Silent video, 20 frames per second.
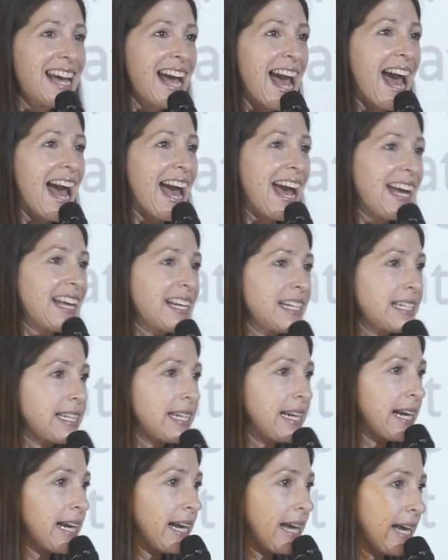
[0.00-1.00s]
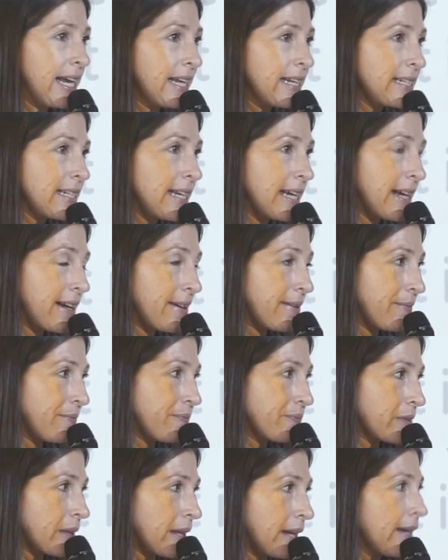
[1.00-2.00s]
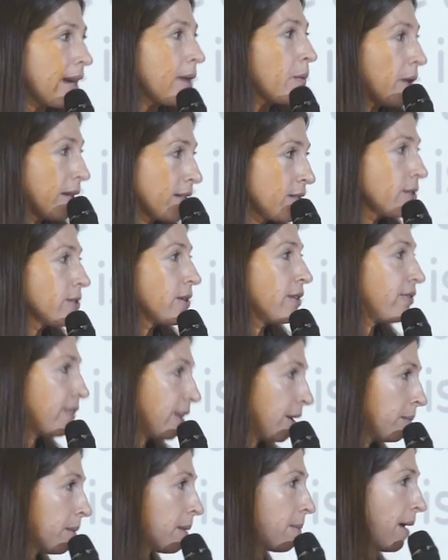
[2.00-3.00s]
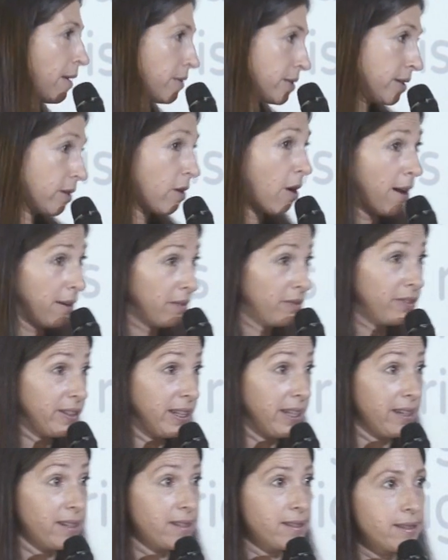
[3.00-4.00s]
and and, um, and I wanted to do a film about the conflict.